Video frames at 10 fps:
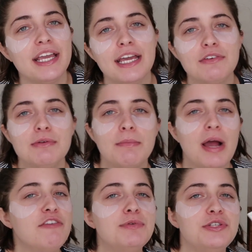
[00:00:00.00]
I can't
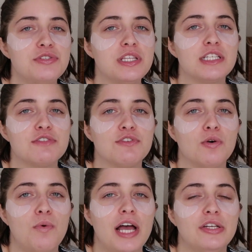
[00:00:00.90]
remember, I've been using this for
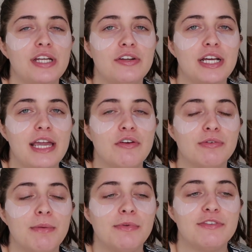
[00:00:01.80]
a while now, and I can't
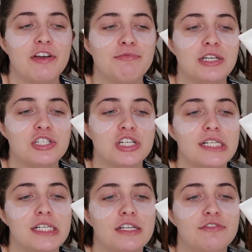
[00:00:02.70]
remember if I've mentioned
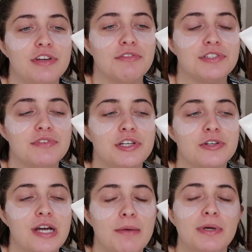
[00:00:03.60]
it in a favorites video
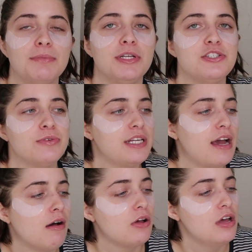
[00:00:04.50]
or not, but I'm gonna do it
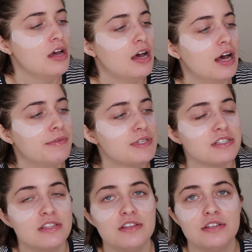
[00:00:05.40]
now. This
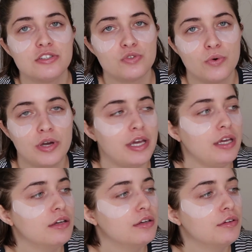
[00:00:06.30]
is the
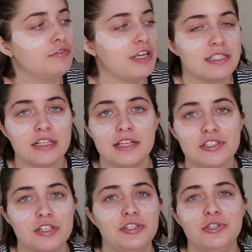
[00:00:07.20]
soy face
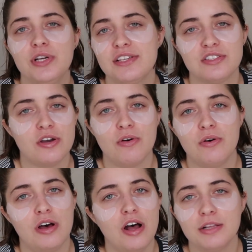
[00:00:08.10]
cleanser. You guys
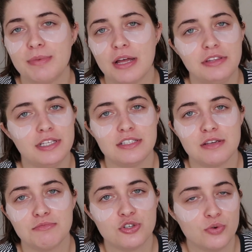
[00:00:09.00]
know all about this,
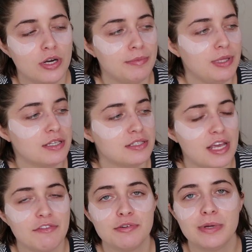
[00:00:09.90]
I'm sure, because
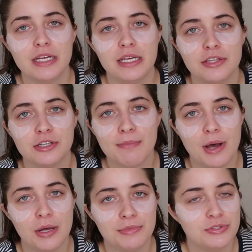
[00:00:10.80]
everybody and their
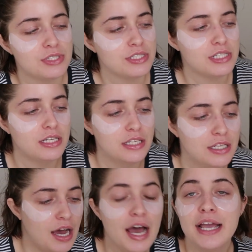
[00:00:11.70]
mom uses it.
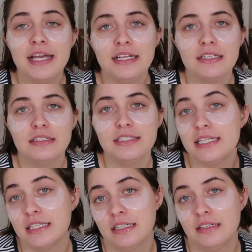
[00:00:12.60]
I
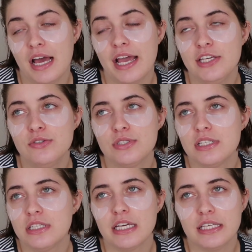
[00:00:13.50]
didn't. I used
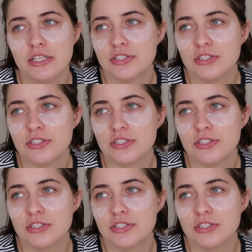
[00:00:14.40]
it like